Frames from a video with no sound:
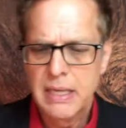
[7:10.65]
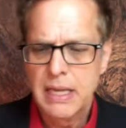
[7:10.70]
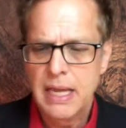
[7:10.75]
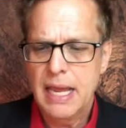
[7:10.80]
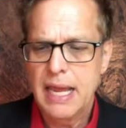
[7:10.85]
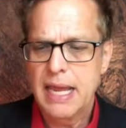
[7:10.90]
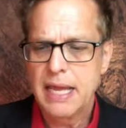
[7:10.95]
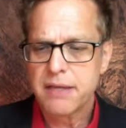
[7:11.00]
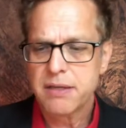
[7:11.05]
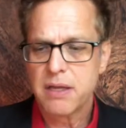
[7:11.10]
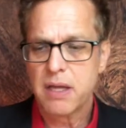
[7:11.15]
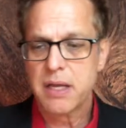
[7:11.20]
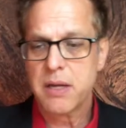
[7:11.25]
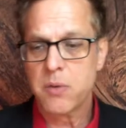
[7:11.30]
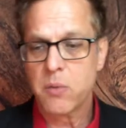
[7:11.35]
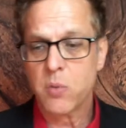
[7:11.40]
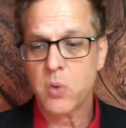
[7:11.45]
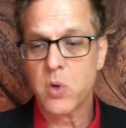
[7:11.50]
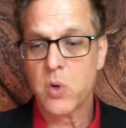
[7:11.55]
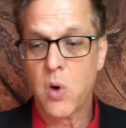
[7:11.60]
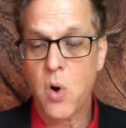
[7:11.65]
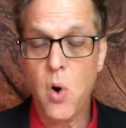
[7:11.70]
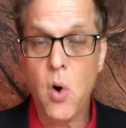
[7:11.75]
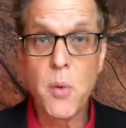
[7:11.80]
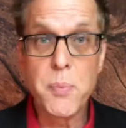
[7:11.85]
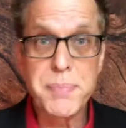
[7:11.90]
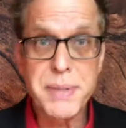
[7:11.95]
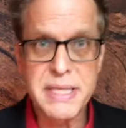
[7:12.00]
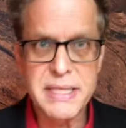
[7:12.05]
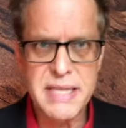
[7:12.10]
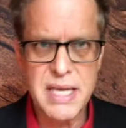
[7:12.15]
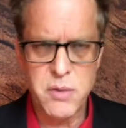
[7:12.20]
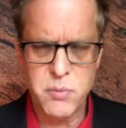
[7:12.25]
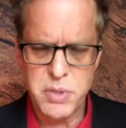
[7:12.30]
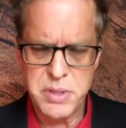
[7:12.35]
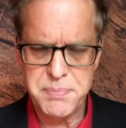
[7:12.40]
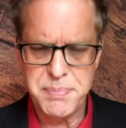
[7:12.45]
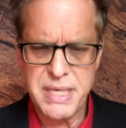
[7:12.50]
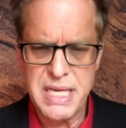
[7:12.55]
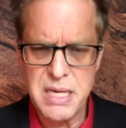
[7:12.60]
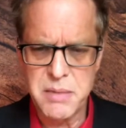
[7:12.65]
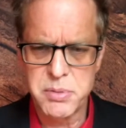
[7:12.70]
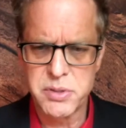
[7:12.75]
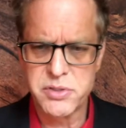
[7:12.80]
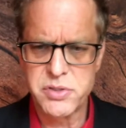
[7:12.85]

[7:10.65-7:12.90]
And we're hoping that we'd be able